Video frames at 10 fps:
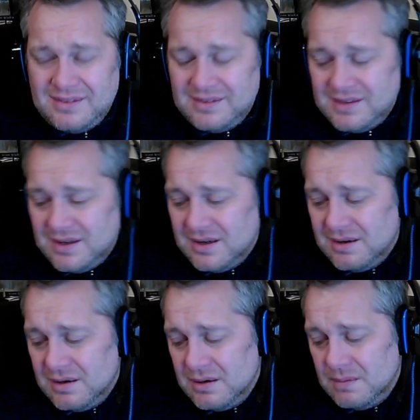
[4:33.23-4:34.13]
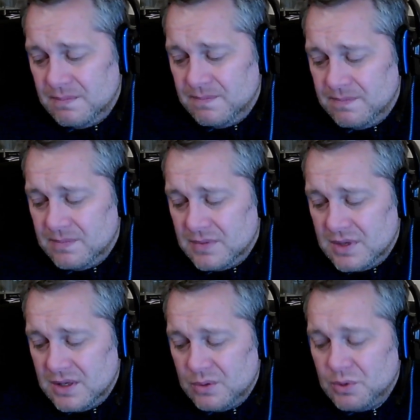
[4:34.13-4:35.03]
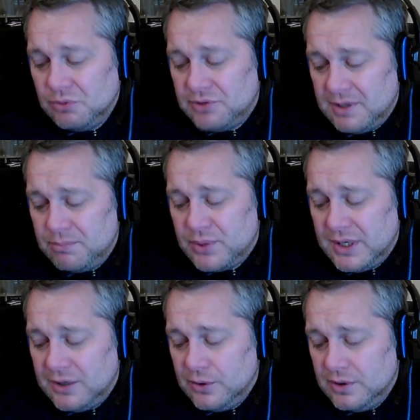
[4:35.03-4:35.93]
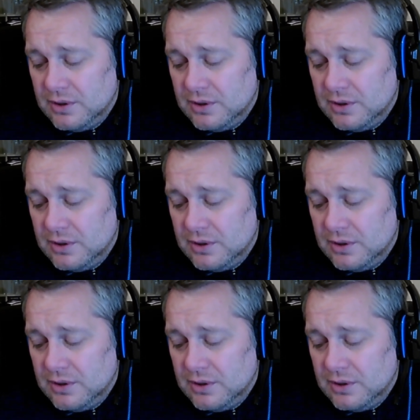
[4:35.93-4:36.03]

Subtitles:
The rules seem pretty good,